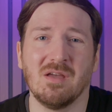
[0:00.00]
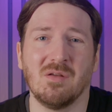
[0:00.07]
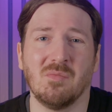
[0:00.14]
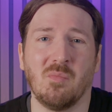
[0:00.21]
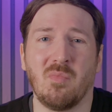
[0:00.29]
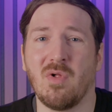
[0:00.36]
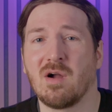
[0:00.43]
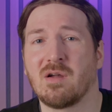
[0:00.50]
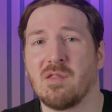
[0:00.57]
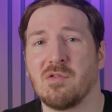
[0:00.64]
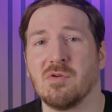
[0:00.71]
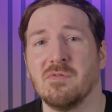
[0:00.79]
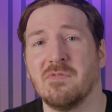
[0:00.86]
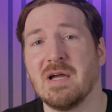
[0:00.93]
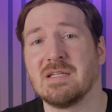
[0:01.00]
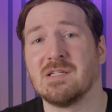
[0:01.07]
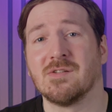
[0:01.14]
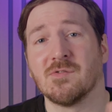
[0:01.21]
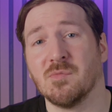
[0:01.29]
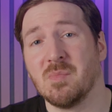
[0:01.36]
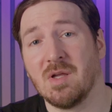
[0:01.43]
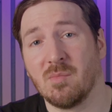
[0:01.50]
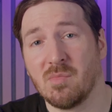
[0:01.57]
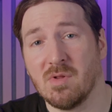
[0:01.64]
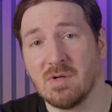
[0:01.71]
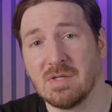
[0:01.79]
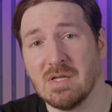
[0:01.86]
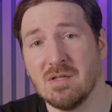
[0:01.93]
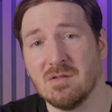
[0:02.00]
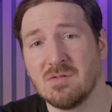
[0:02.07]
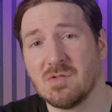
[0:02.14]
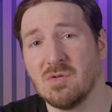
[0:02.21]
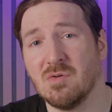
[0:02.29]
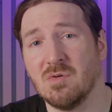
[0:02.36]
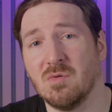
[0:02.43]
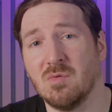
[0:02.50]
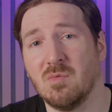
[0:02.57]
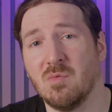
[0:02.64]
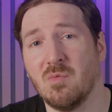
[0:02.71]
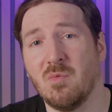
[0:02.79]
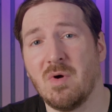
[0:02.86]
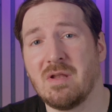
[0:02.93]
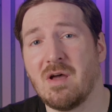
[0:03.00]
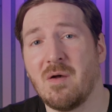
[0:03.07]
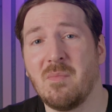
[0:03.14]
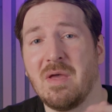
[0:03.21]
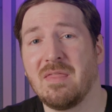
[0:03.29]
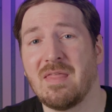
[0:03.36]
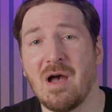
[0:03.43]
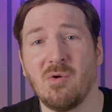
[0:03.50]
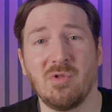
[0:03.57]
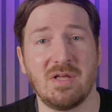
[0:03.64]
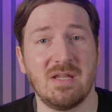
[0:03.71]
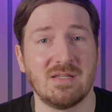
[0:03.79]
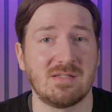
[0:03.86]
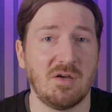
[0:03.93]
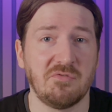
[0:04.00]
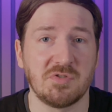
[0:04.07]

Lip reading: and block other devices from being plugged in, so why not make the outlet itself